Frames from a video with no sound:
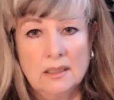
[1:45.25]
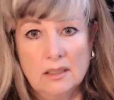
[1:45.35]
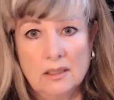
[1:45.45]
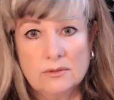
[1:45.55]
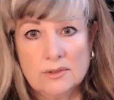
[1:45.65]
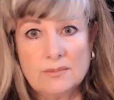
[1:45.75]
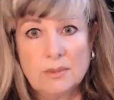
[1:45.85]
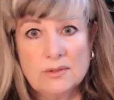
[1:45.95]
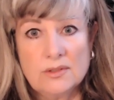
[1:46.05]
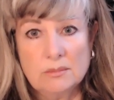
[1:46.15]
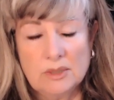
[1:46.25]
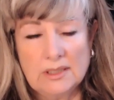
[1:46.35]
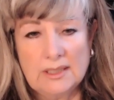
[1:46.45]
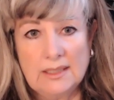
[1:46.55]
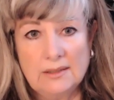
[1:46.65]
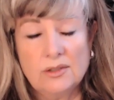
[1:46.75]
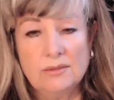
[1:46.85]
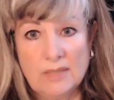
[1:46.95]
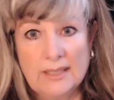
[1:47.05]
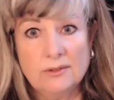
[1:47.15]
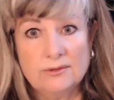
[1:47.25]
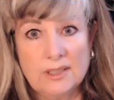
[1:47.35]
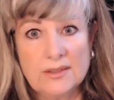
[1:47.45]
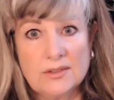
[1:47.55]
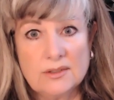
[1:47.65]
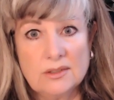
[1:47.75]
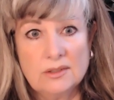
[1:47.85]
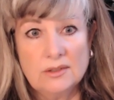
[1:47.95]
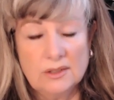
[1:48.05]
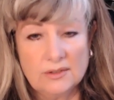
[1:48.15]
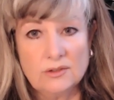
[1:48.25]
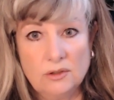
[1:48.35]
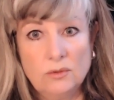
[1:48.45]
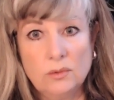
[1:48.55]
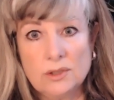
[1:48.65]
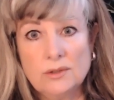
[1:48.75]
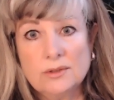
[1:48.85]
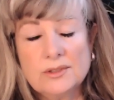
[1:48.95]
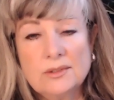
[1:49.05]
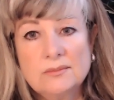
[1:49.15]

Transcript: our responsibility to manifest this new world.